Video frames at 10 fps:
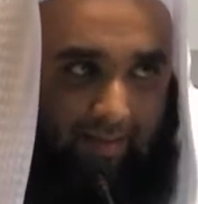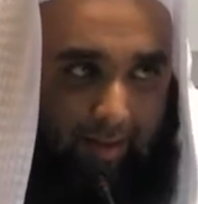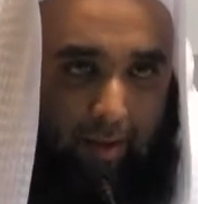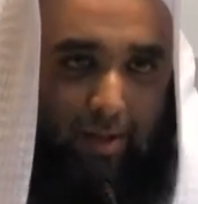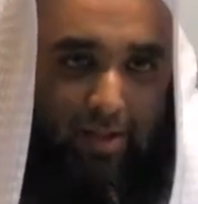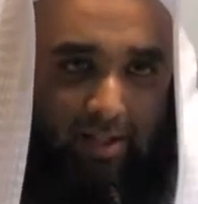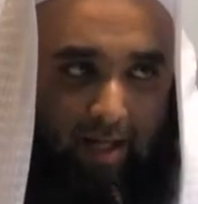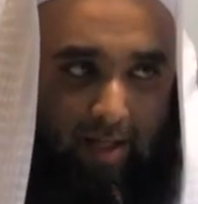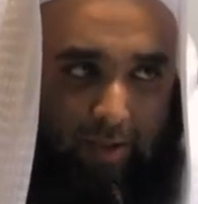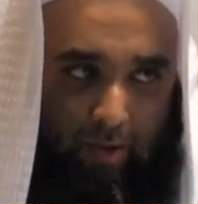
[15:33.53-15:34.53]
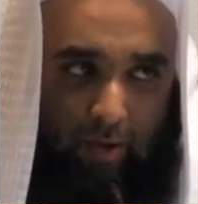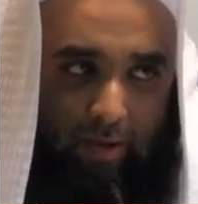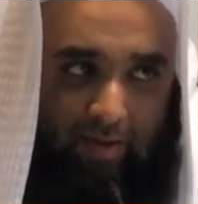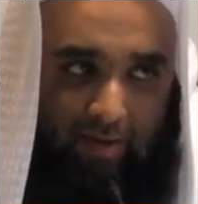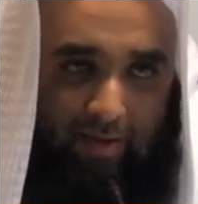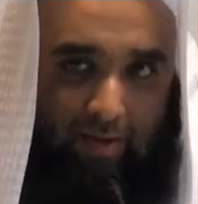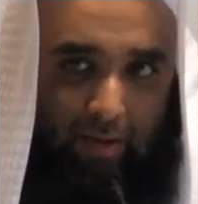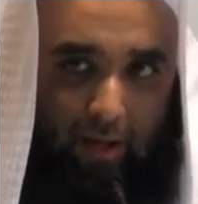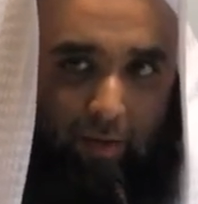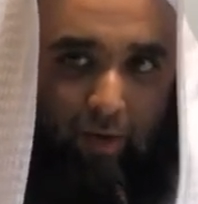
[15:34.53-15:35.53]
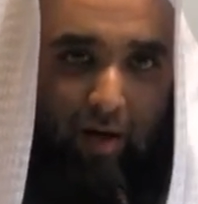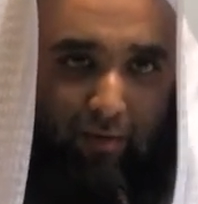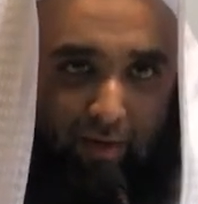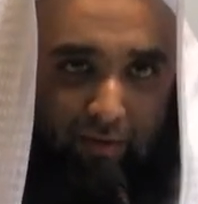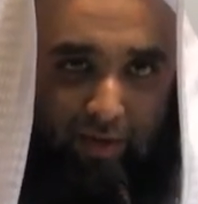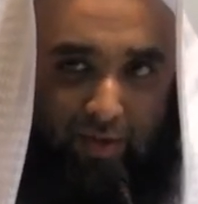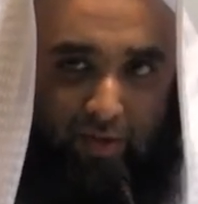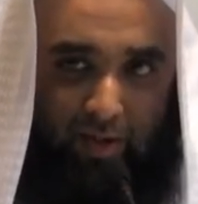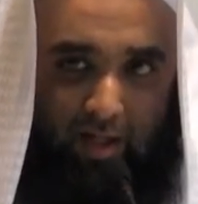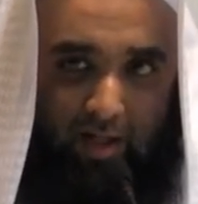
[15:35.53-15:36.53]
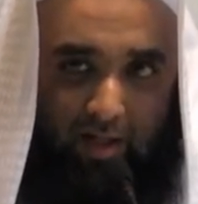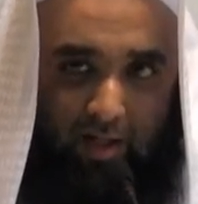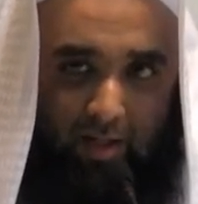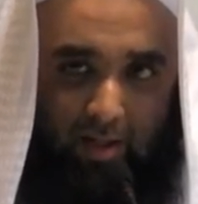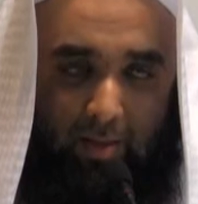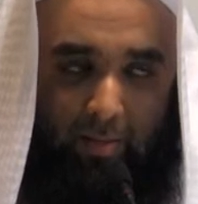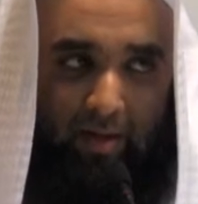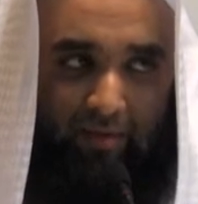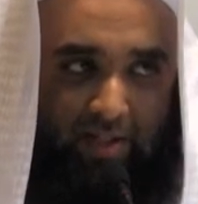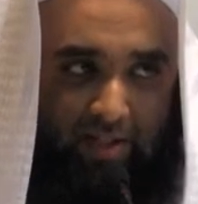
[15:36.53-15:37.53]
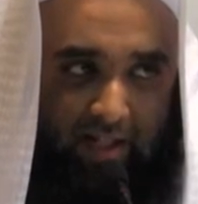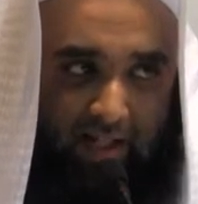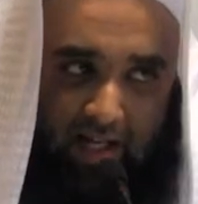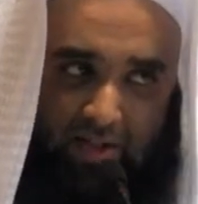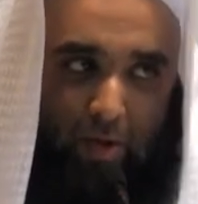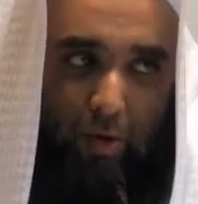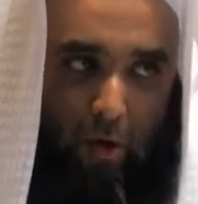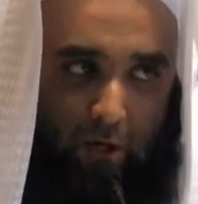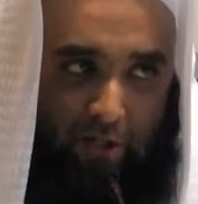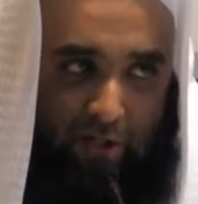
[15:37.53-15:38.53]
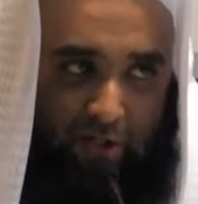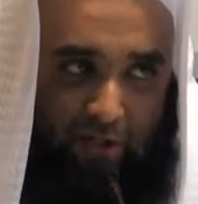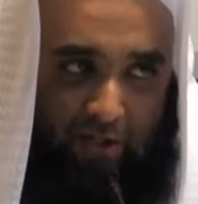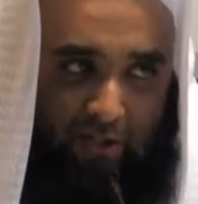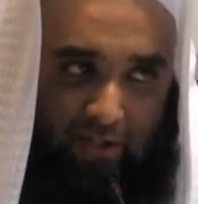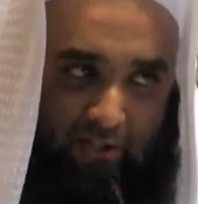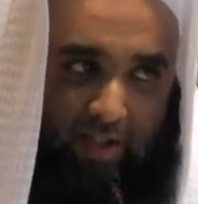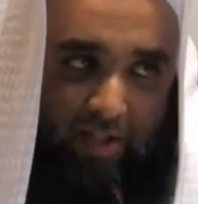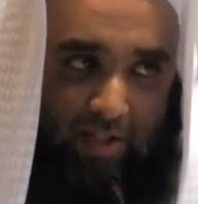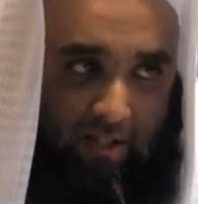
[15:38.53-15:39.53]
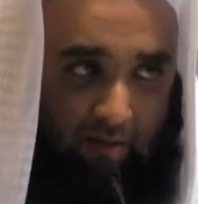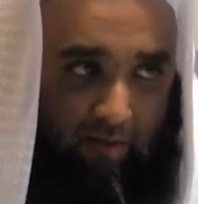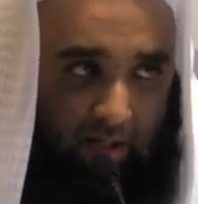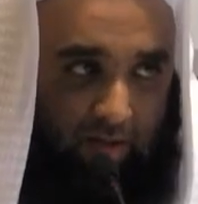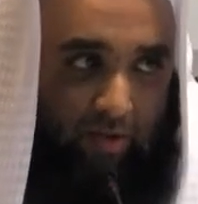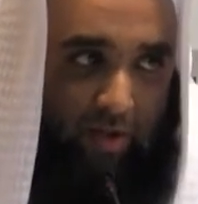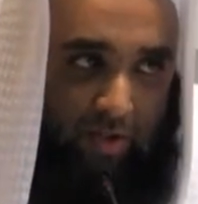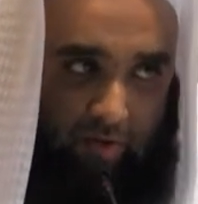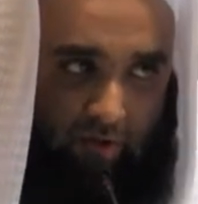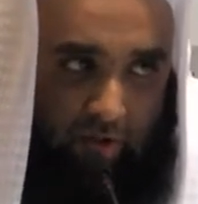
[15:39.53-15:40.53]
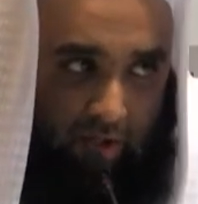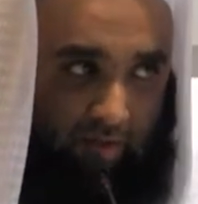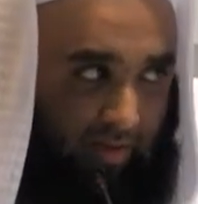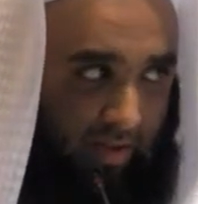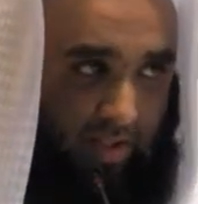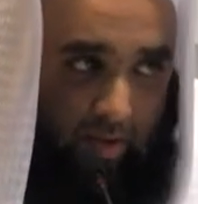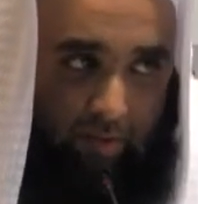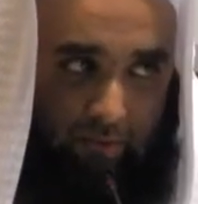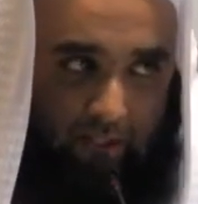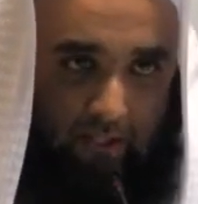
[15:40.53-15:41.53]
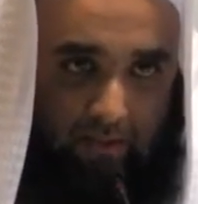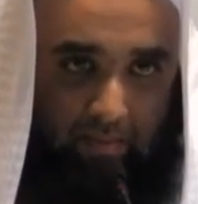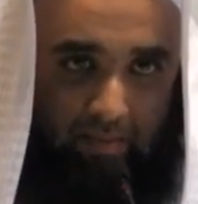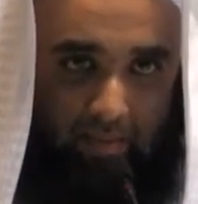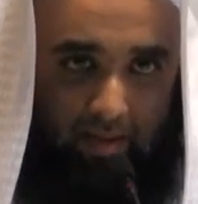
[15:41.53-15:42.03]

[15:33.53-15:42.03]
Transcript: And this zeal is good, to have love for the sunnah. But if this zeal has no knowledge, then this zeal will lead you to destruction, this enthusiasm.